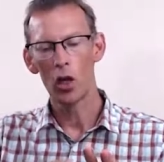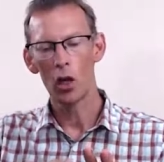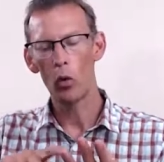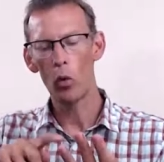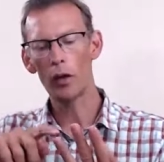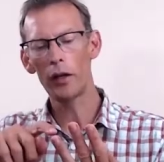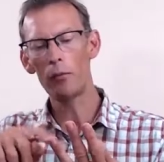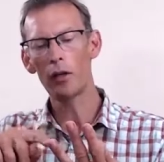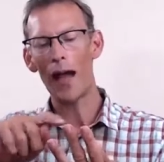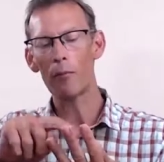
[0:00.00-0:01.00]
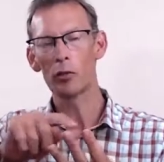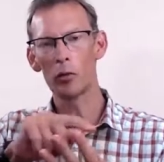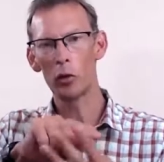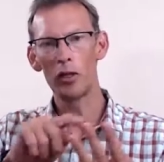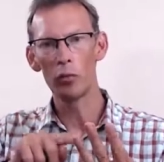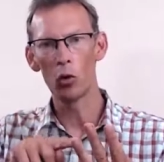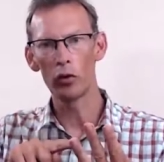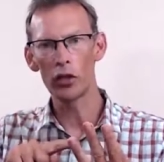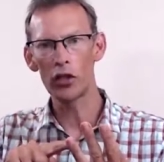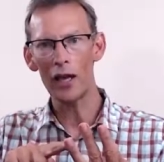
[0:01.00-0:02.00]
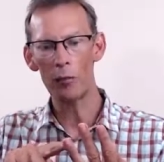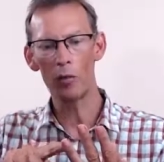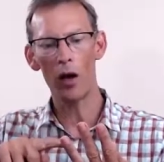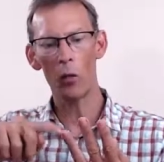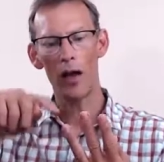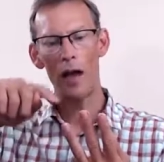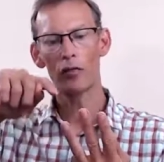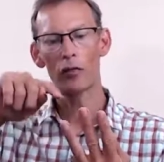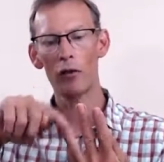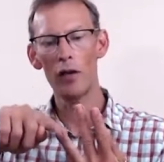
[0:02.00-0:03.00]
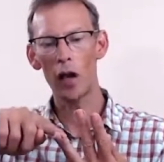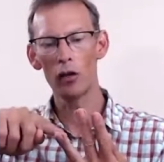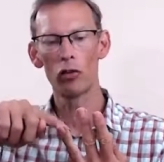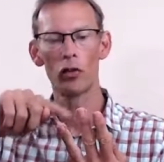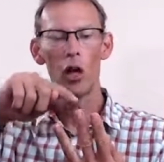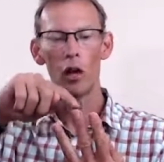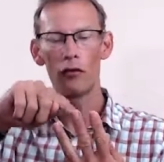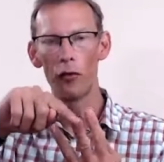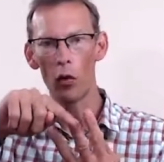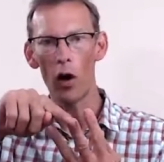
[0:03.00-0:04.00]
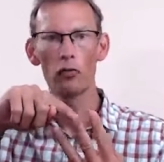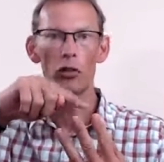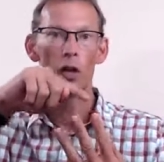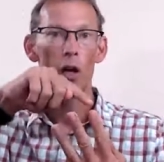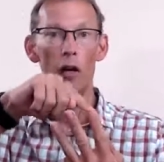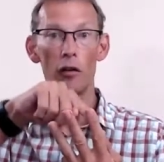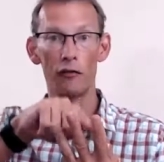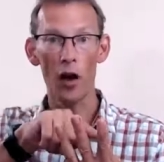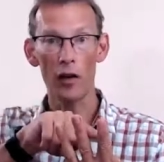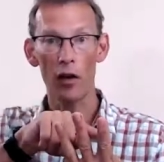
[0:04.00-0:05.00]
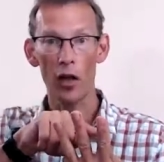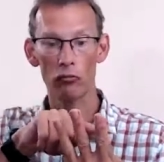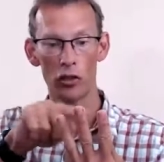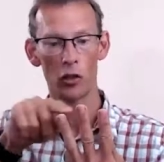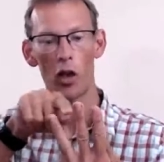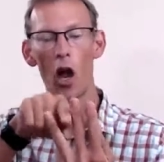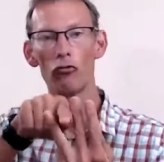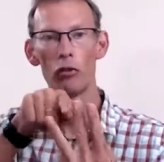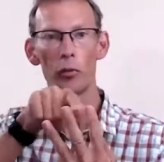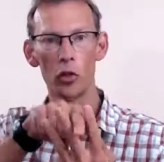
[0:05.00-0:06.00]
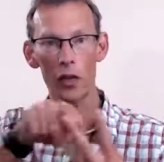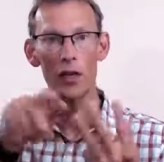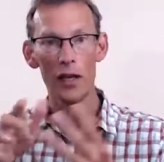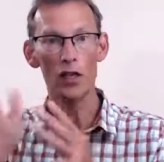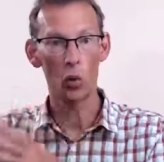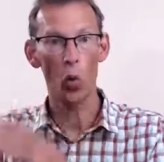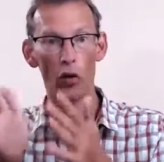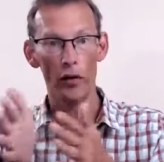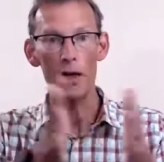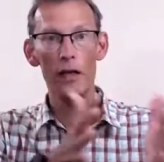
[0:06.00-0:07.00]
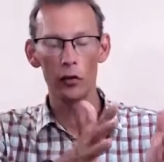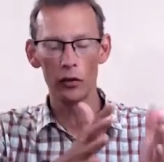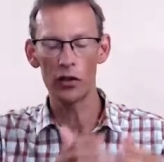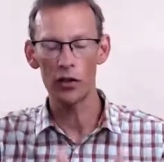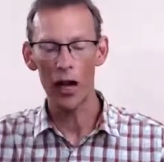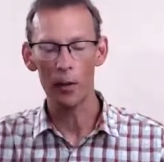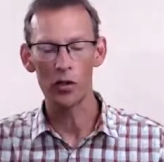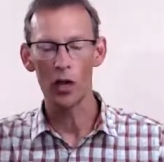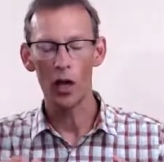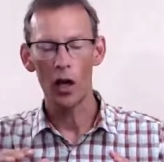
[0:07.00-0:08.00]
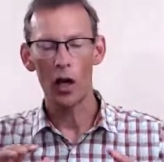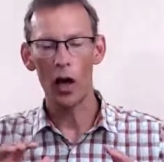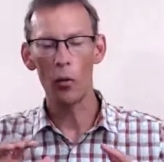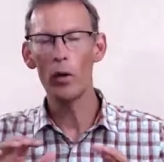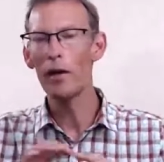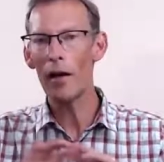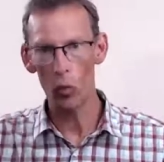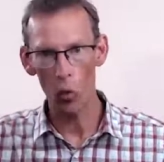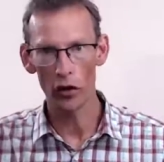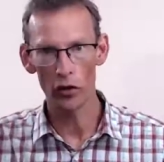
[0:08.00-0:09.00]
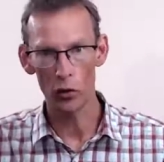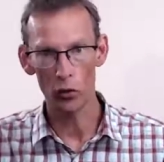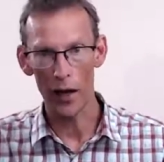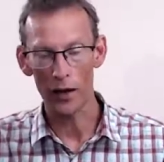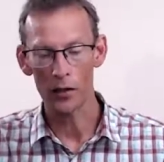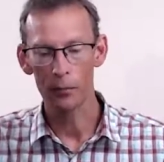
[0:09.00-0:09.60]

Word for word: we want to keep the gaps between them all the same. We might want to have a 300, a 400, and a 500. So it's 100 between each one, even steps. And we never want to do that.